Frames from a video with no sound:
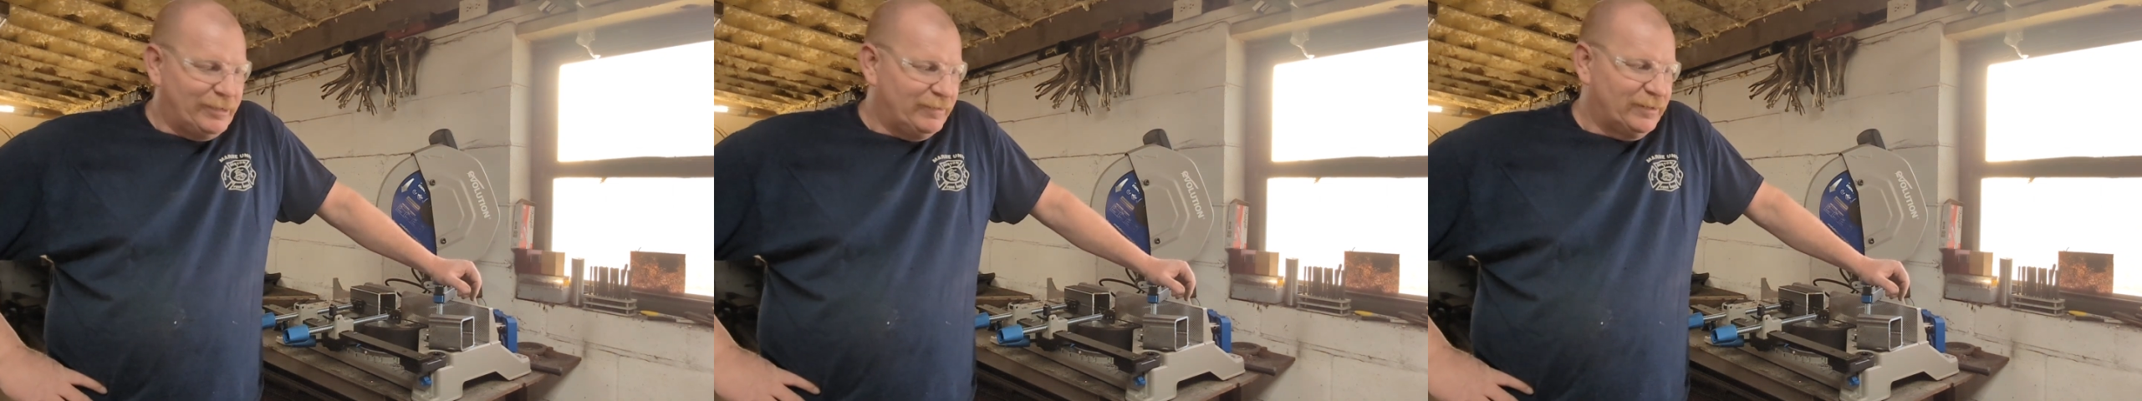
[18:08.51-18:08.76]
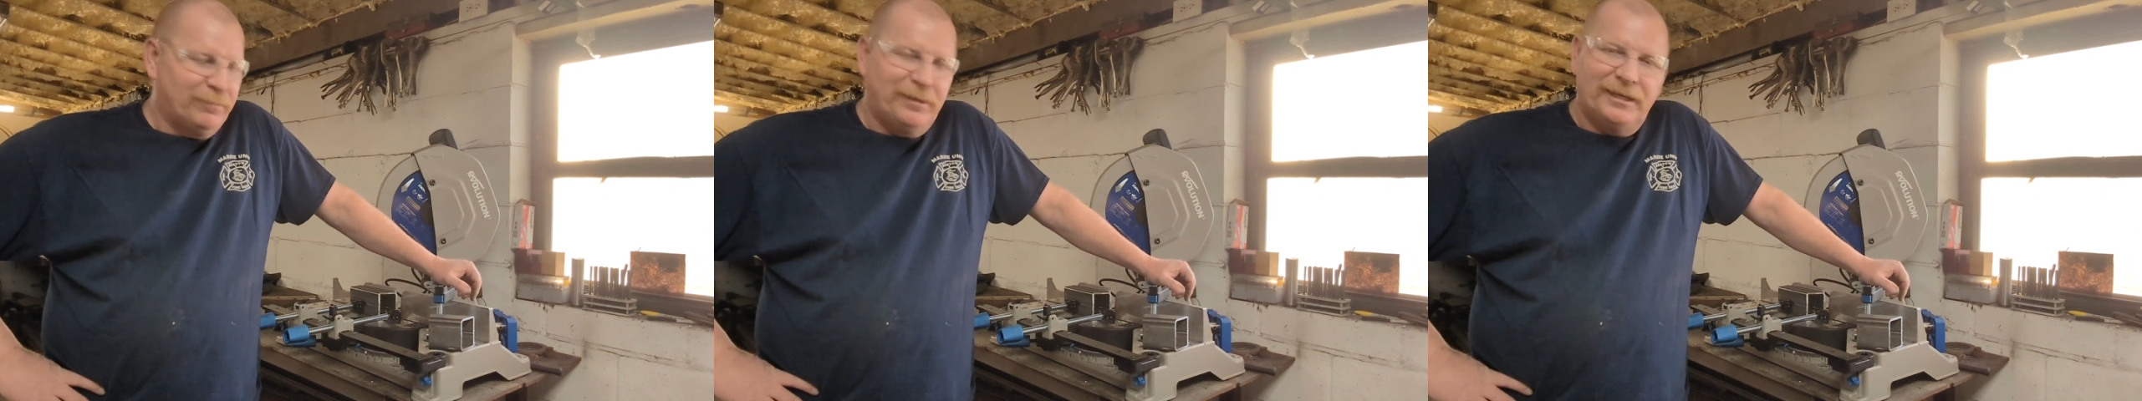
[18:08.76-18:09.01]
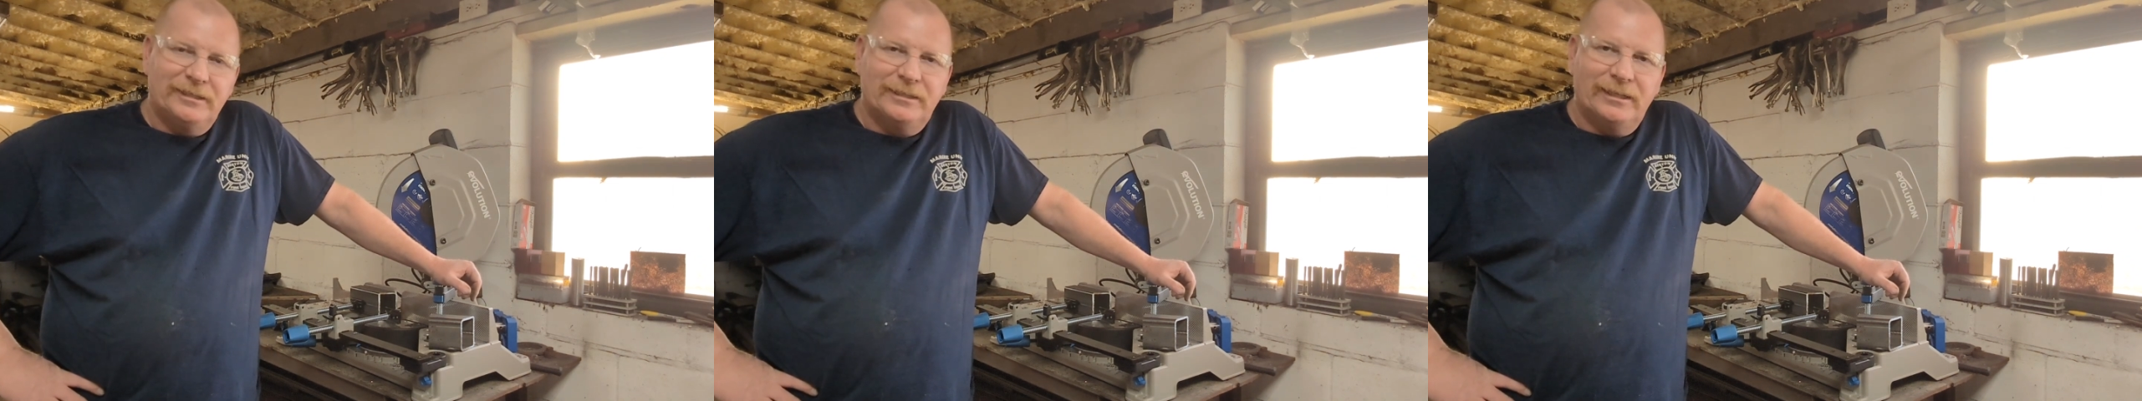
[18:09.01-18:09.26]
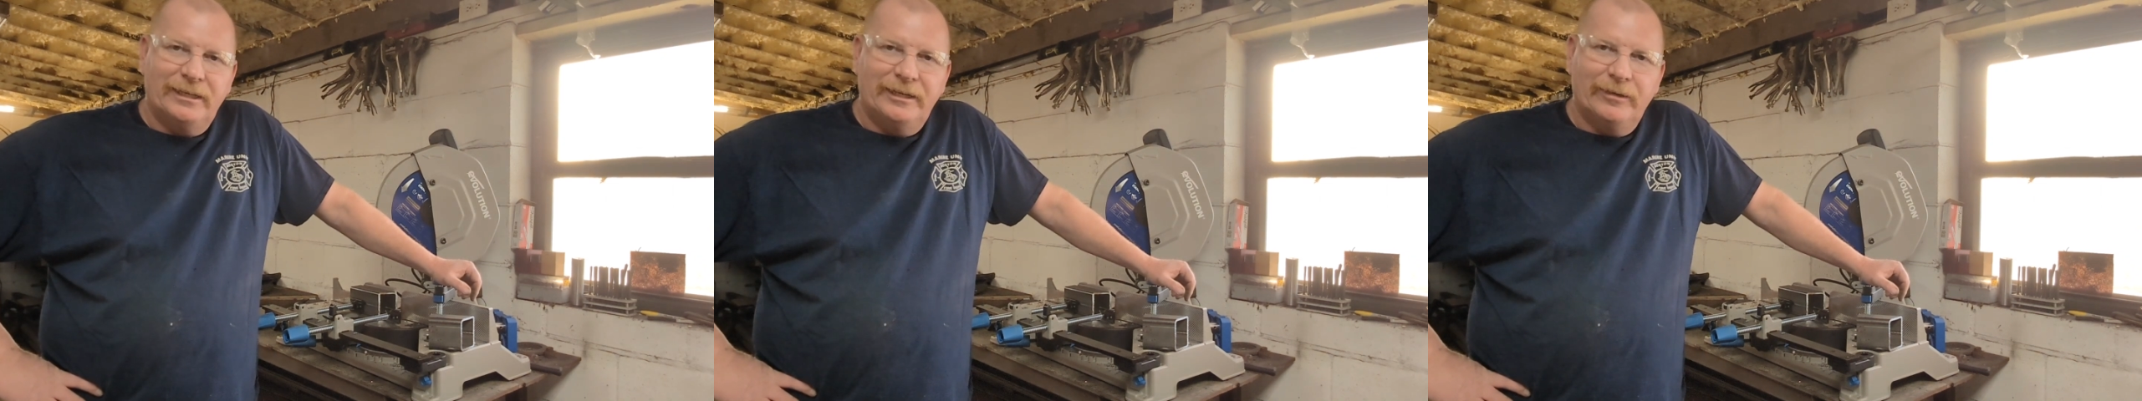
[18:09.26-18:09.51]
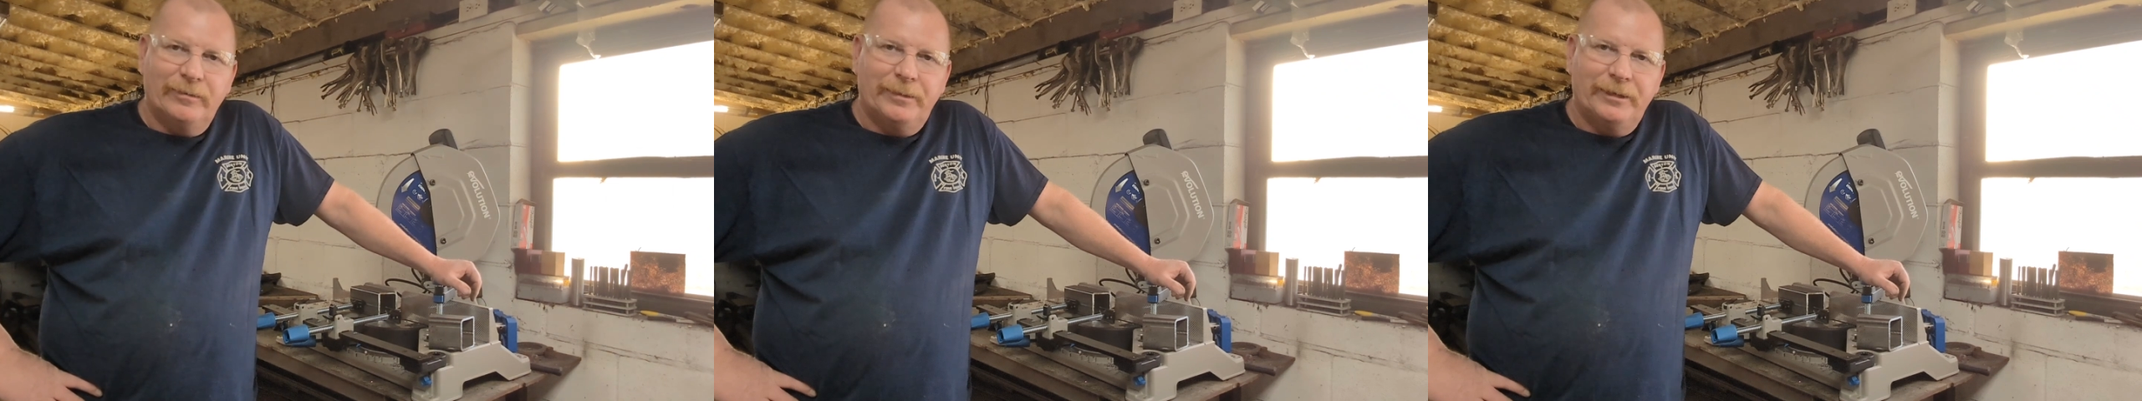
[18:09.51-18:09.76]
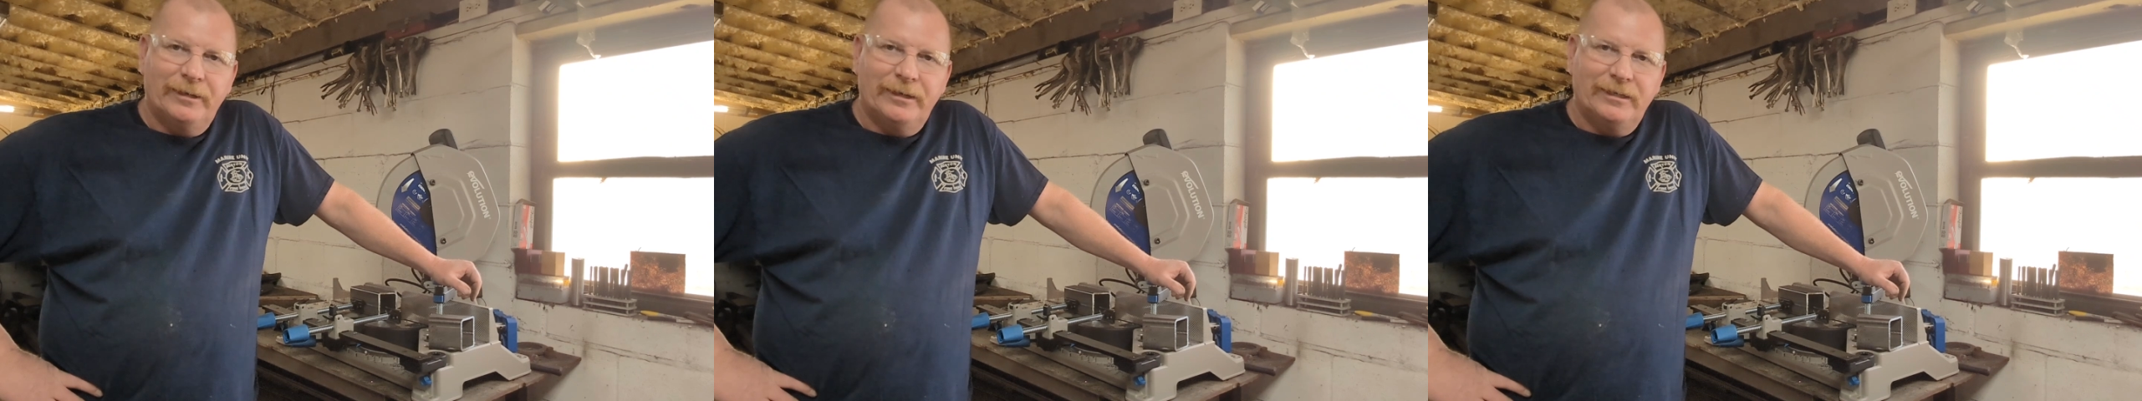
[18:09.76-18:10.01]
having a blessed day here in
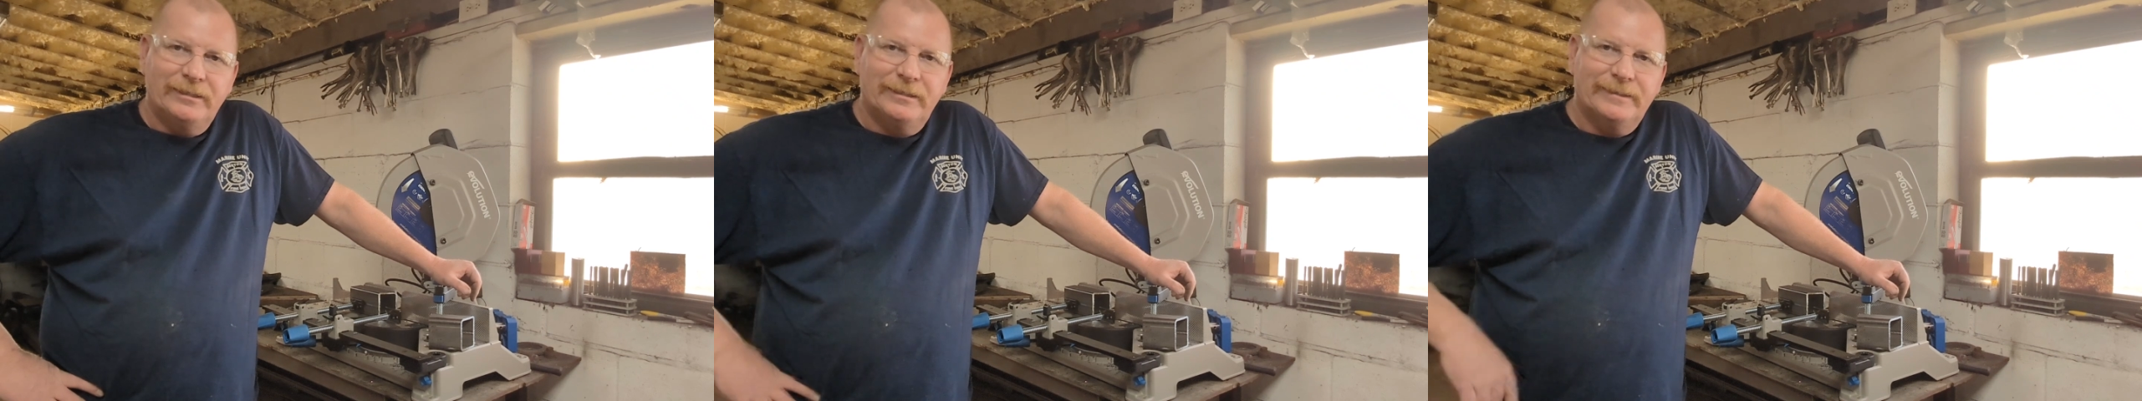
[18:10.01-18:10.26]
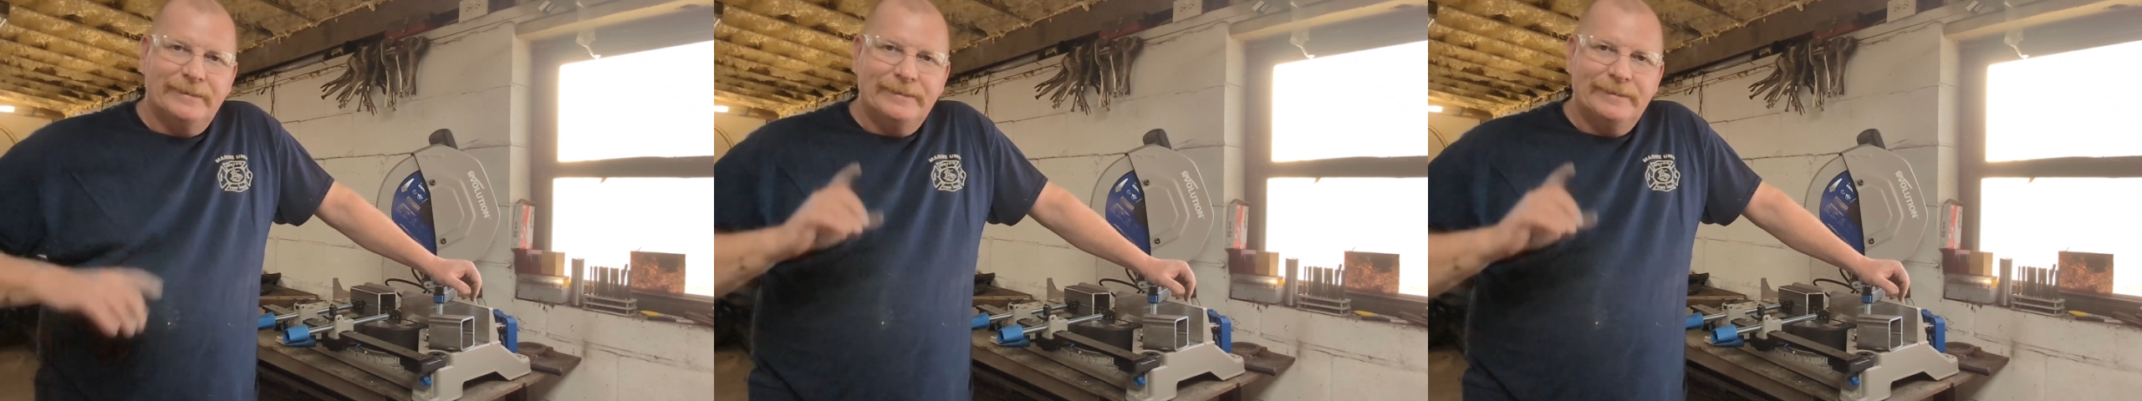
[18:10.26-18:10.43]
paradise.